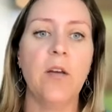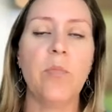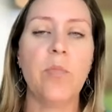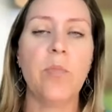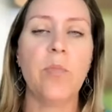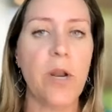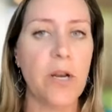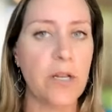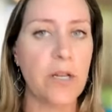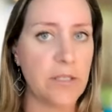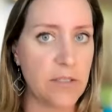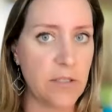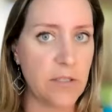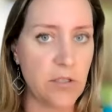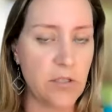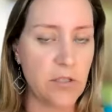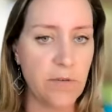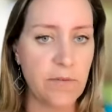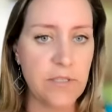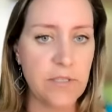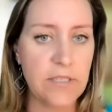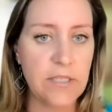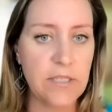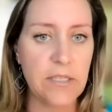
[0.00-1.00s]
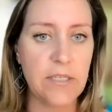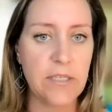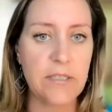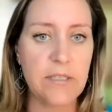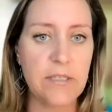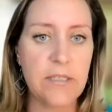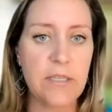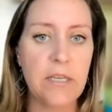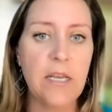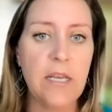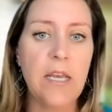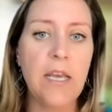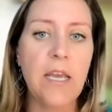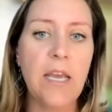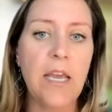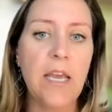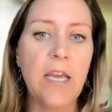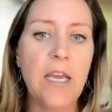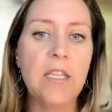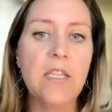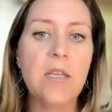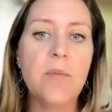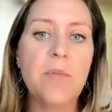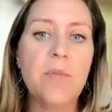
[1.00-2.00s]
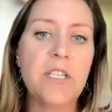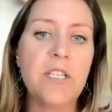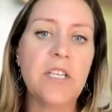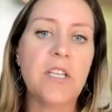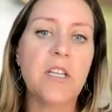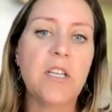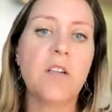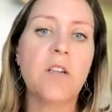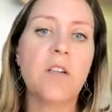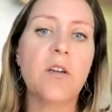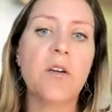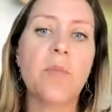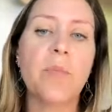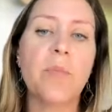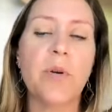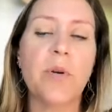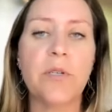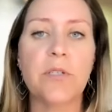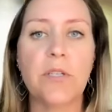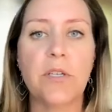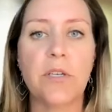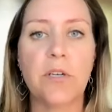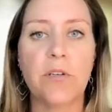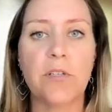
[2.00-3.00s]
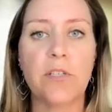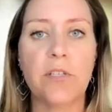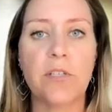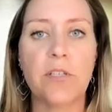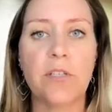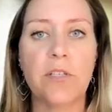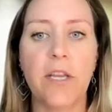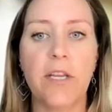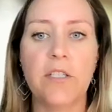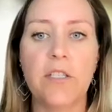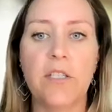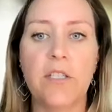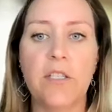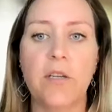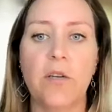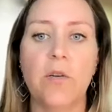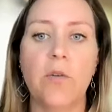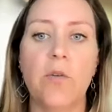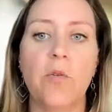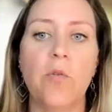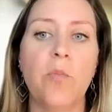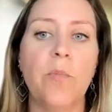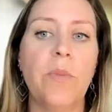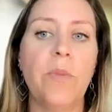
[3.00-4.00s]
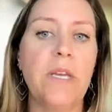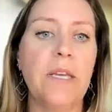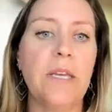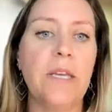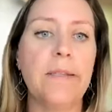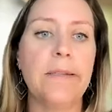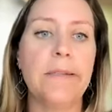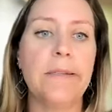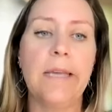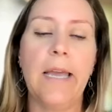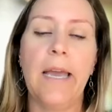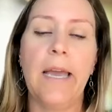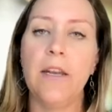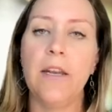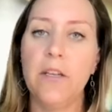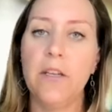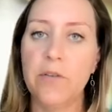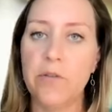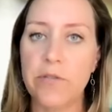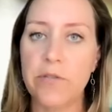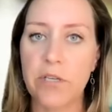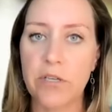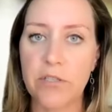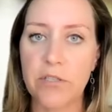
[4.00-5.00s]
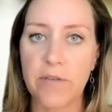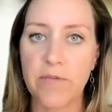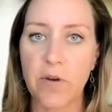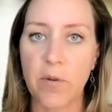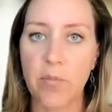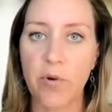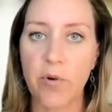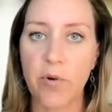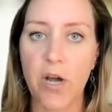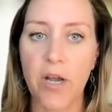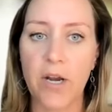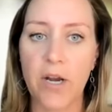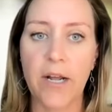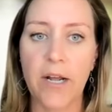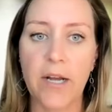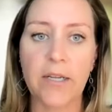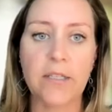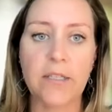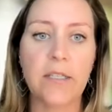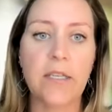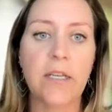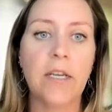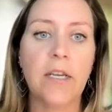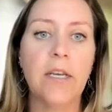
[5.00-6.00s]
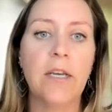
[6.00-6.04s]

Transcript: products and services, and the particular person you're talking to, be it the end users of your product,